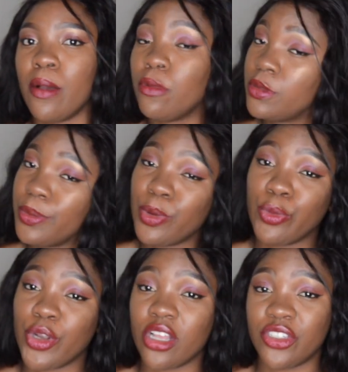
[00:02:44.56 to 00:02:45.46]
most people
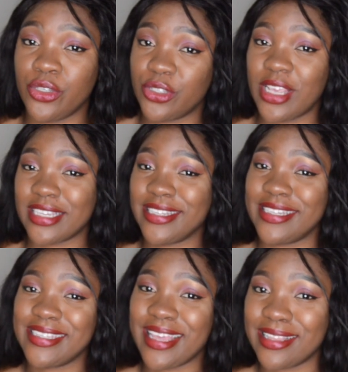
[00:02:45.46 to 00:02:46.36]
would not choose to
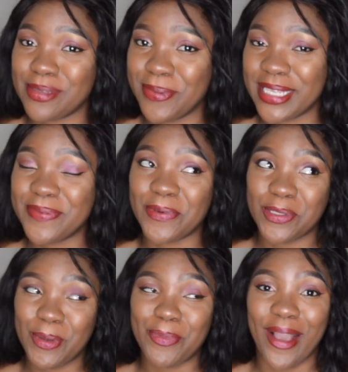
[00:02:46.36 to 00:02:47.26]
actually stay in this place.
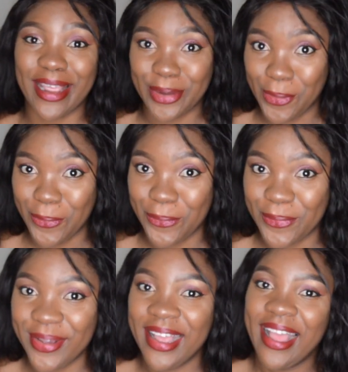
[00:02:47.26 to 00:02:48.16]
Most people I know.
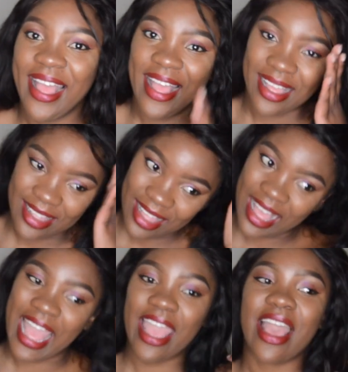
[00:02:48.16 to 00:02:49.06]

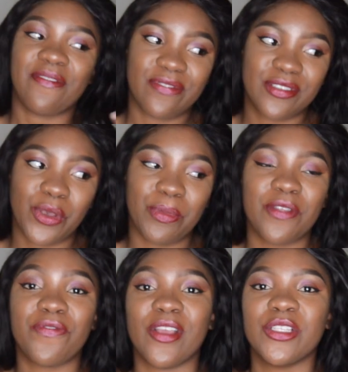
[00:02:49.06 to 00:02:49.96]
I have so
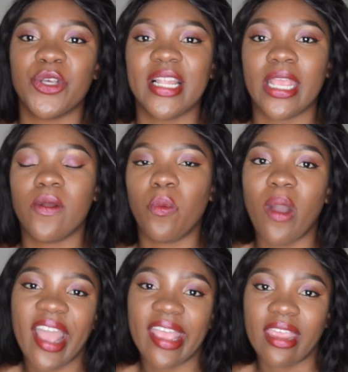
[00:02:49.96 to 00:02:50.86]
many friends who are like,
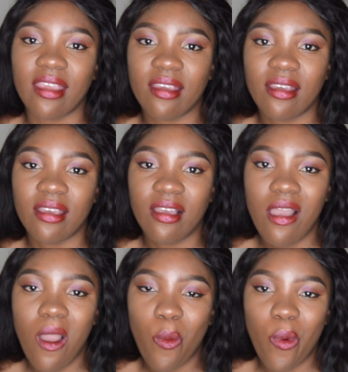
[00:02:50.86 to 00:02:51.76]

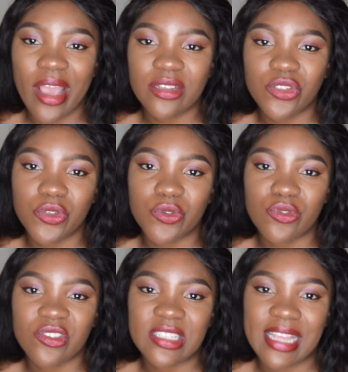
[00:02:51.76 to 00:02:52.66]
why do you
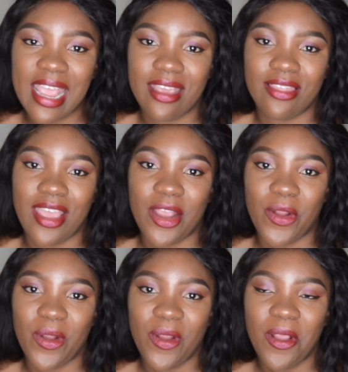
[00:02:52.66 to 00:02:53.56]
stay
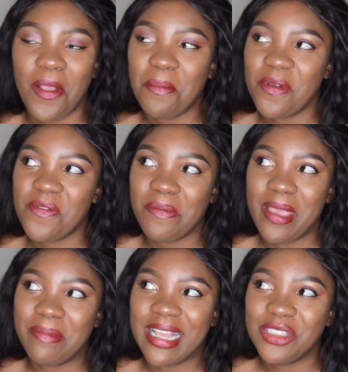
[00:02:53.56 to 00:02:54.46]
there? But for me,
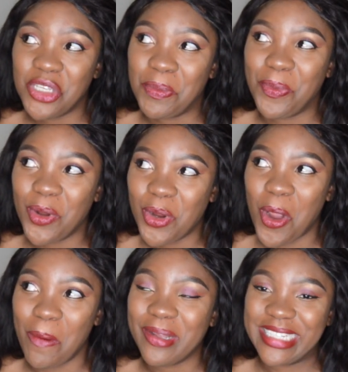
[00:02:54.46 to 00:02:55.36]
I'm like, cheaper
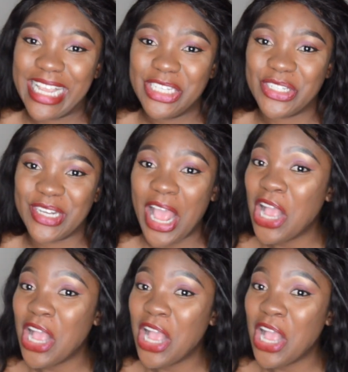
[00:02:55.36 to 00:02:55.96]
accommodation,